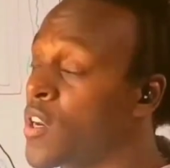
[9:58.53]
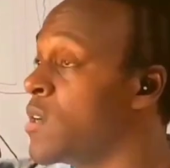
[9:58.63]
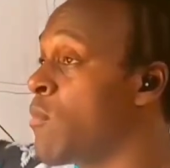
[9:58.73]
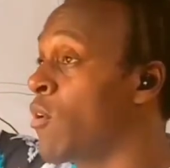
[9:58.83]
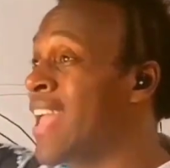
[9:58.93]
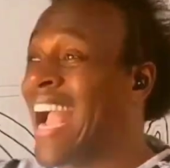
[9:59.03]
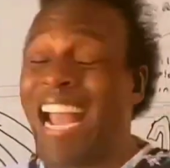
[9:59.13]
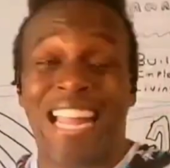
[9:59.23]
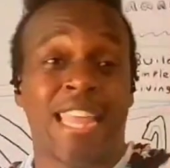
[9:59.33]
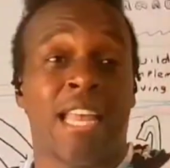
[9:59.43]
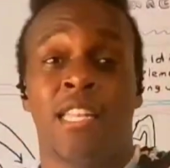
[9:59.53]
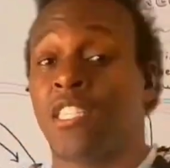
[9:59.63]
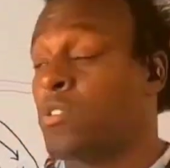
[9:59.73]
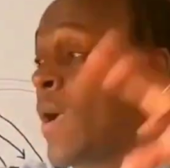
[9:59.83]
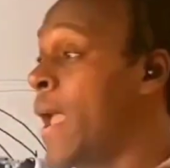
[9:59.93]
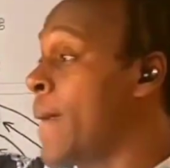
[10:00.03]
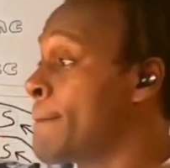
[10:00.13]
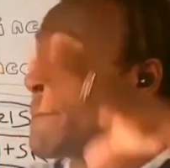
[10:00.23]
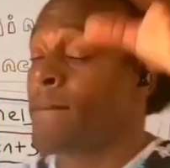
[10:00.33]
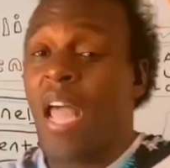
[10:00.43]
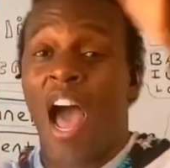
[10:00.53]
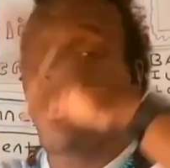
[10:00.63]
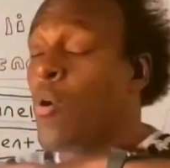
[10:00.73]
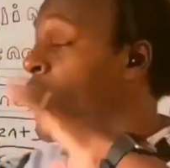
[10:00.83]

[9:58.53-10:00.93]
in the morning, I got that list, right? I know